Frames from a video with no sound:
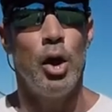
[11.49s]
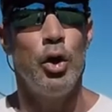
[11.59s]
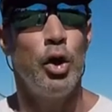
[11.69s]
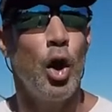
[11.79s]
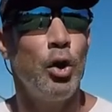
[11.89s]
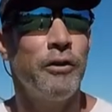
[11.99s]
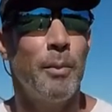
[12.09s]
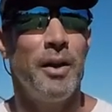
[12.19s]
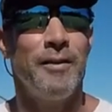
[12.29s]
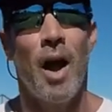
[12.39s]
You know, you go to
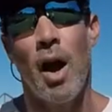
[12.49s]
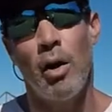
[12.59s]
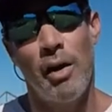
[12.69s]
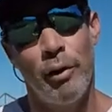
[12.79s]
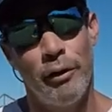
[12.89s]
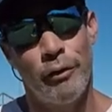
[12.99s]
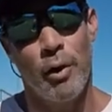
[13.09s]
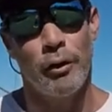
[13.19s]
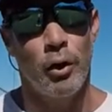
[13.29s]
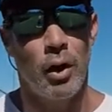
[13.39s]
some of these higher level
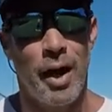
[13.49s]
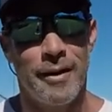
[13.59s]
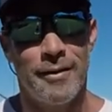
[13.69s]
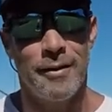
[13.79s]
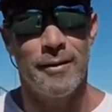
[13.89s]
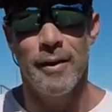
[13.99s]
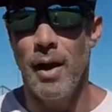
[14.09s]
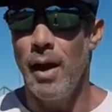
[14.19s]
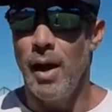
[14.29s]
instructor classes,